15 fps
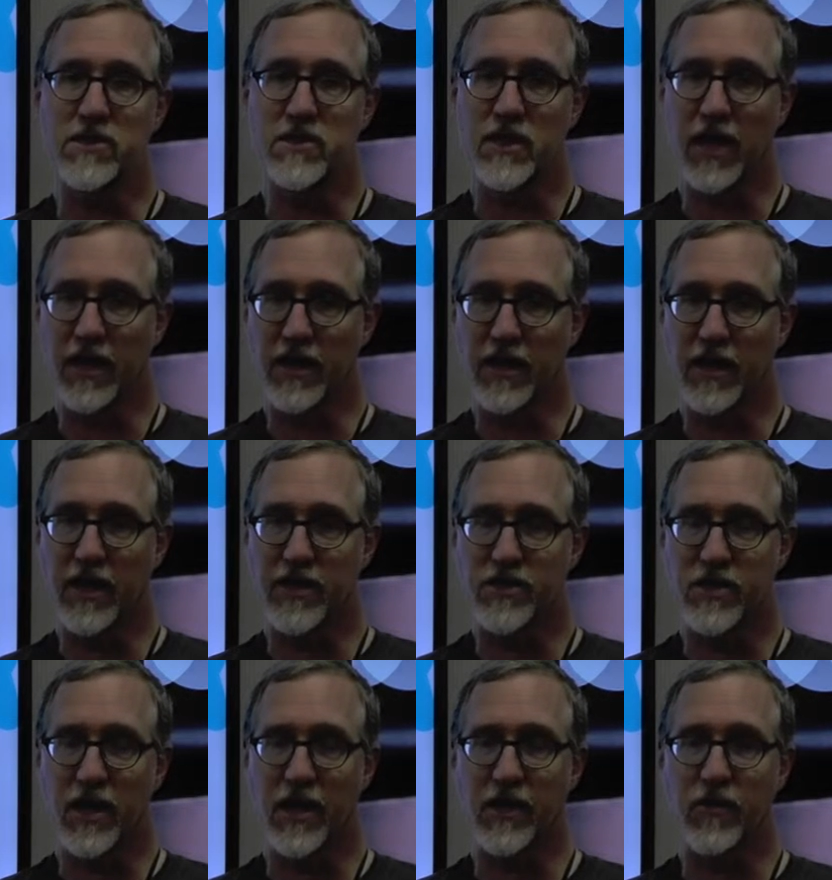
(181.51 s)
slightly
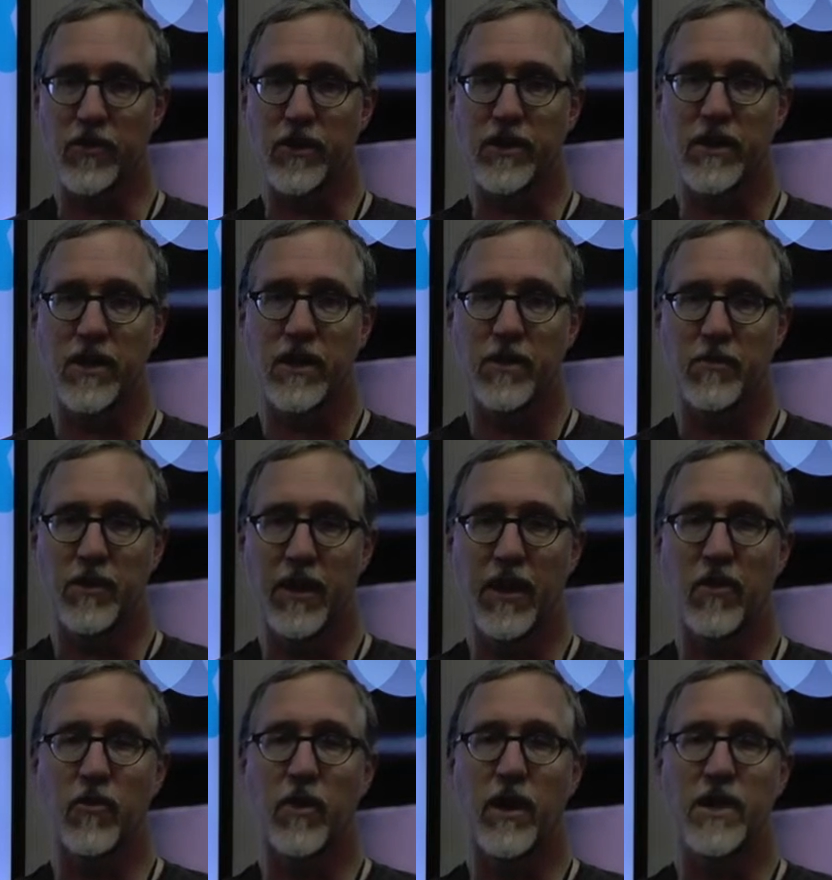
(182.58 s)
less accurate, but
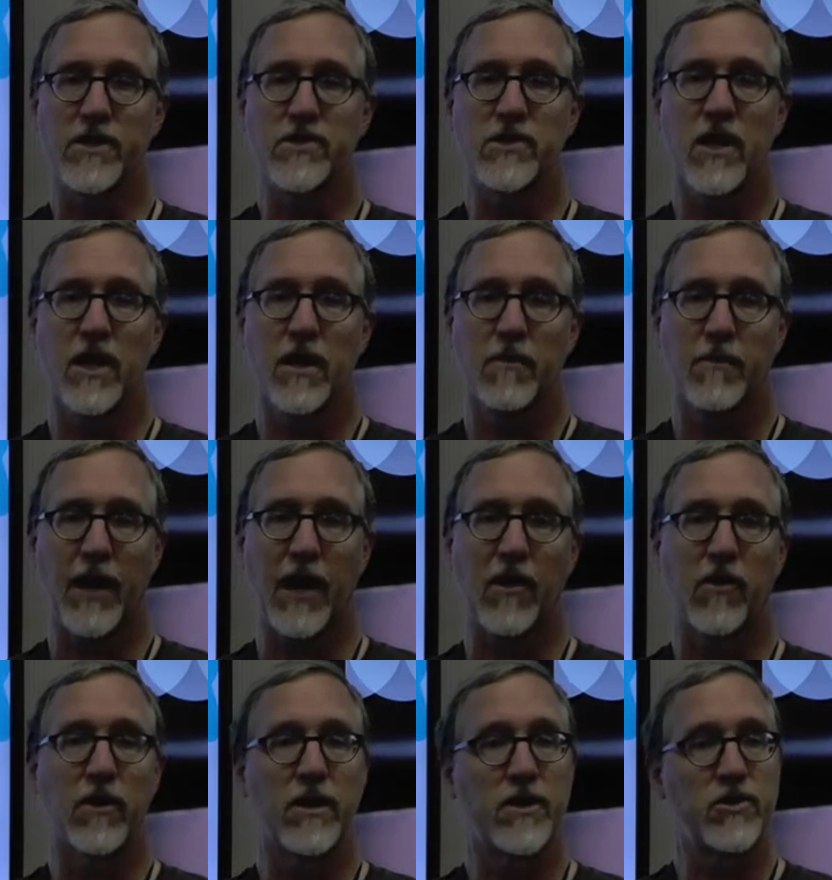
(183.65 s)
otherwise,
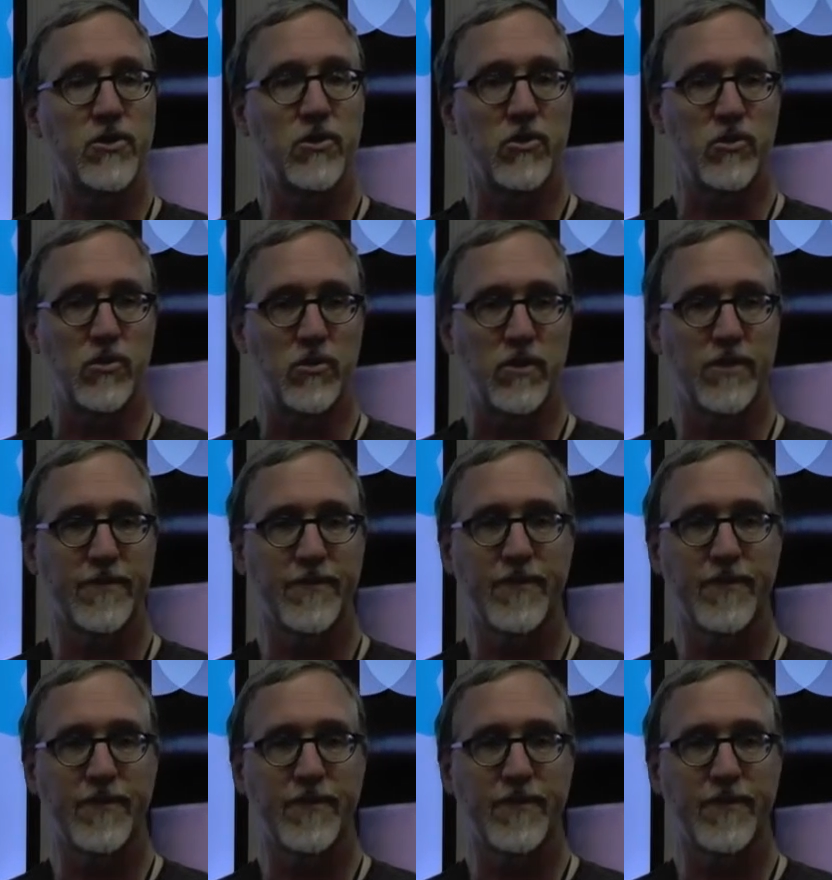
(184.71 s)
power as usual.